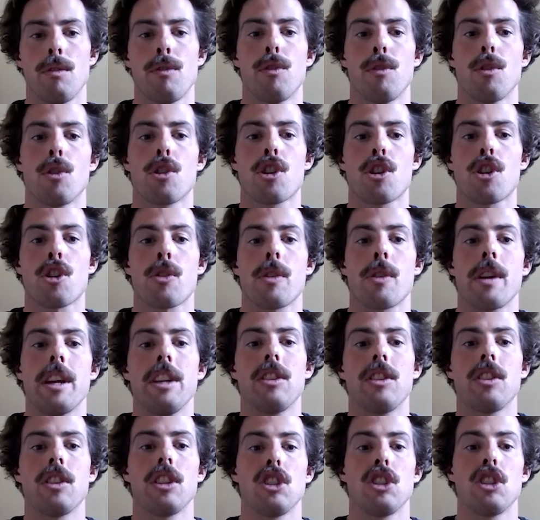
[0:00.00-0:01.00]
for
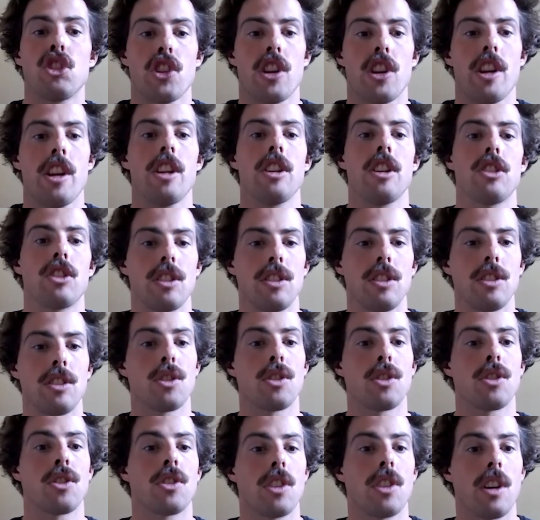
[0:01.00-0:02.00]
creating change in
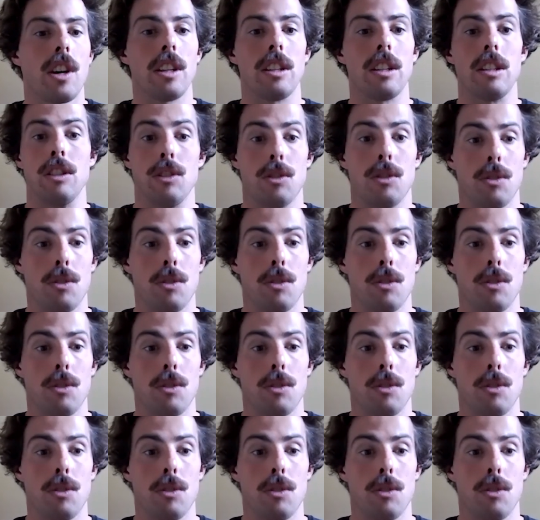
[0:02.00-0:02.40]
society?